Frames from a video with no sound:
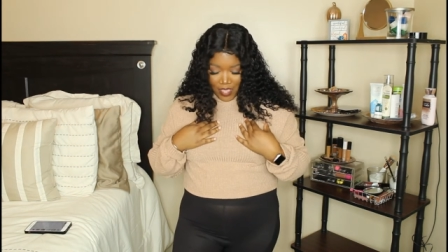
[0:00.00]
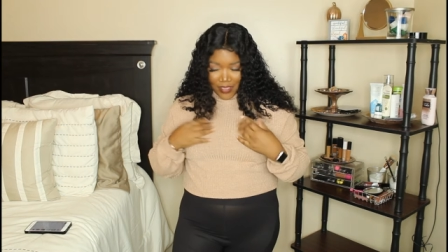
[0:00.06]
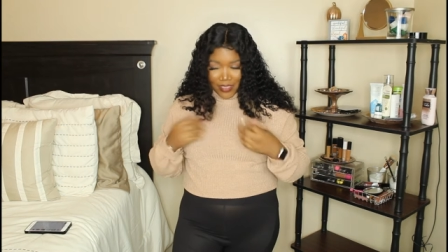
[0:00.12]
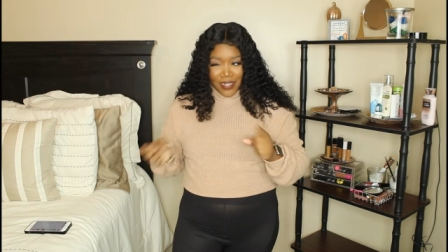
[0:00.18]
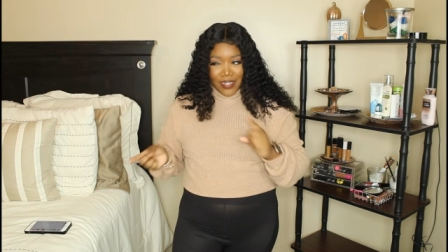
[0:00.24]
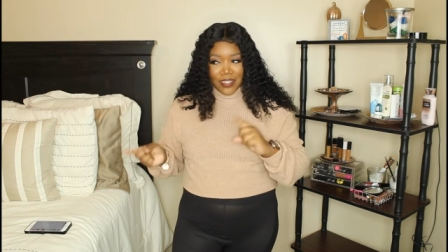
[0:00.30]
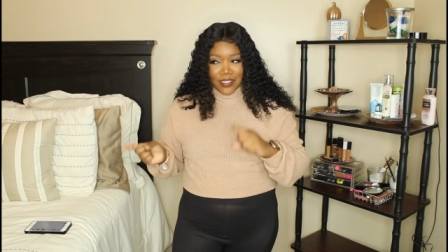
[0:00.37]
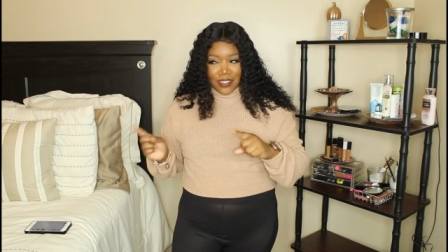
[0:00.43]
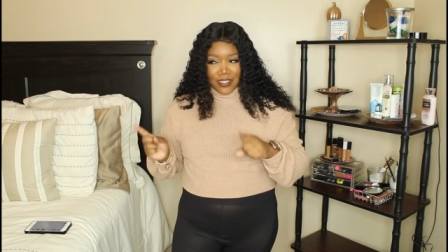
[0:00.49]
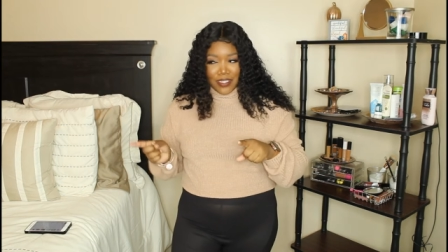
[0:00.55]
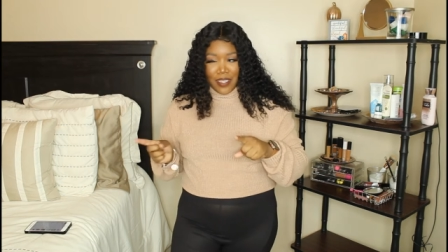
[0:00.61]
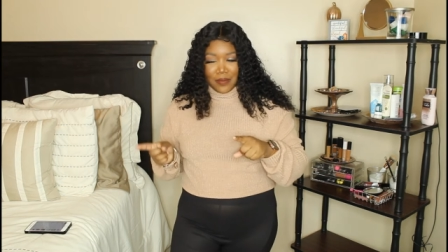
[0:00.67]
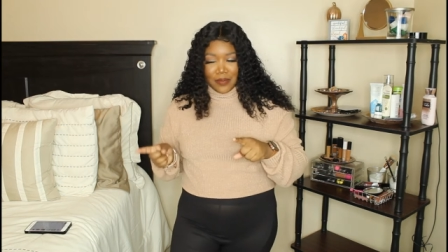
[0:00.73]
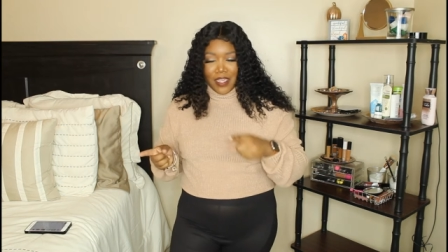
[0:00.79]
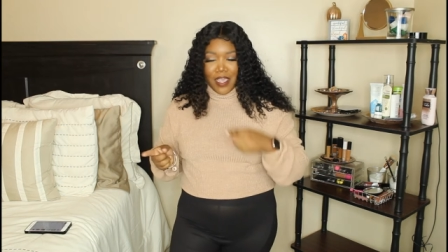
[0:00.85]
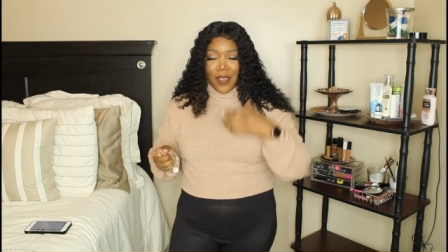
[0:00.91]
I think that's the
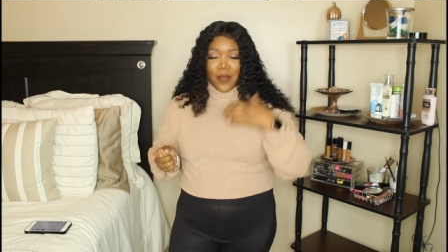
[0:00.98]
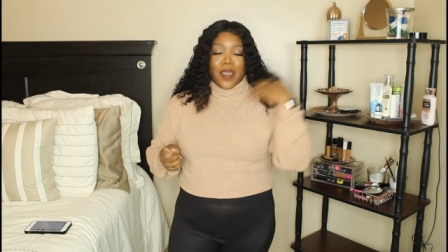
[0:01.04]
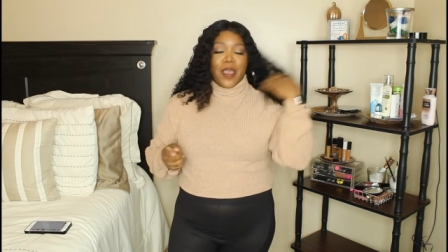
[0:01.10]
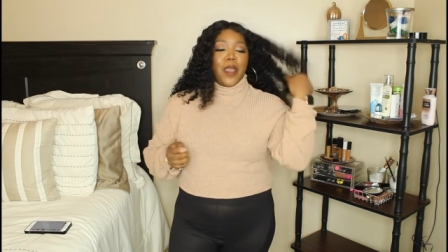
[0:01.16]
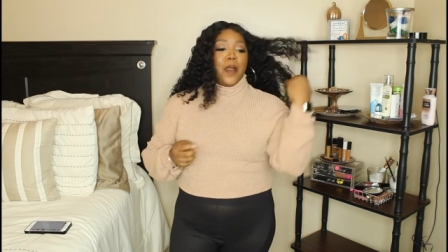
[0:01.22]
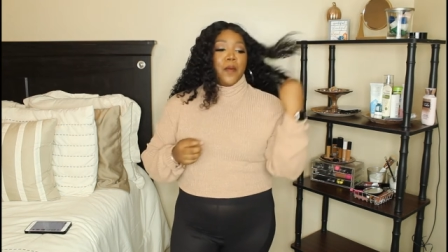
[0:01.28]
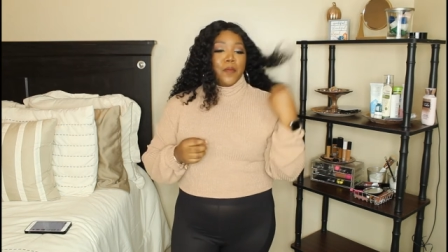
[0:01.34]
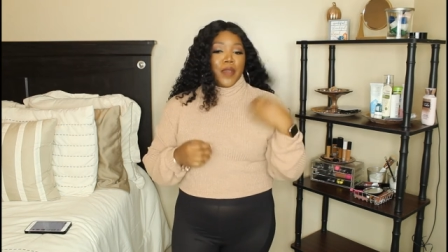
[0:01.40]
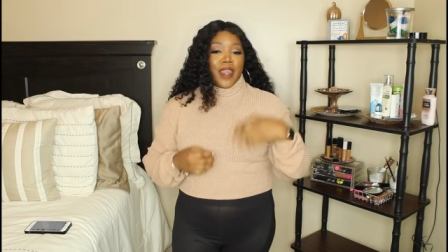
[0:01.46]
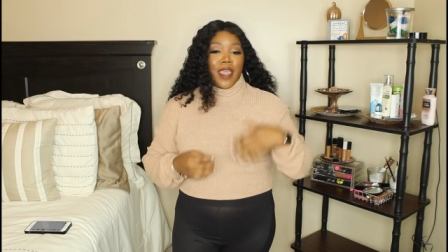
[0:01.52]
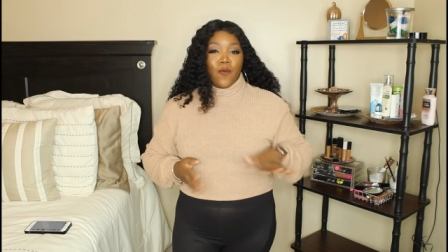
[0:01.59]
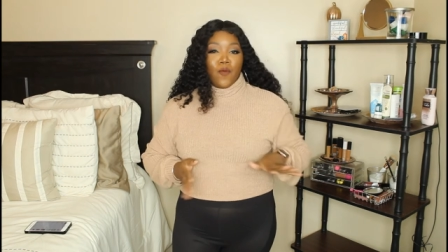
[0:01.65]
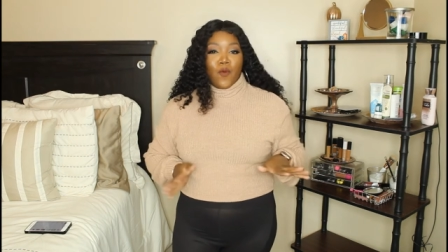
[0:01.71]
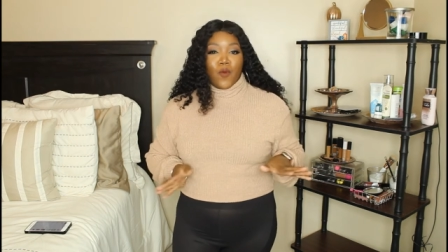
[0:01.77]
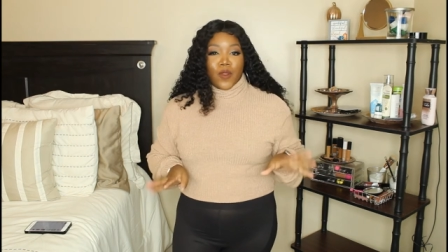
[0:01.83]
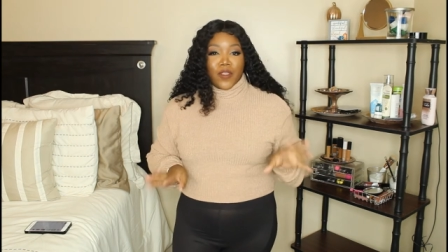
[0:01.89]
same top, but
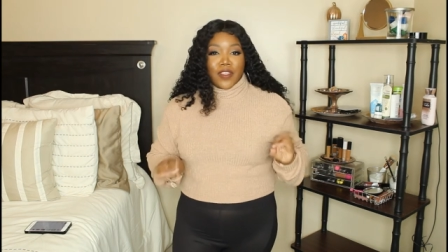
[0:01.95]
I wore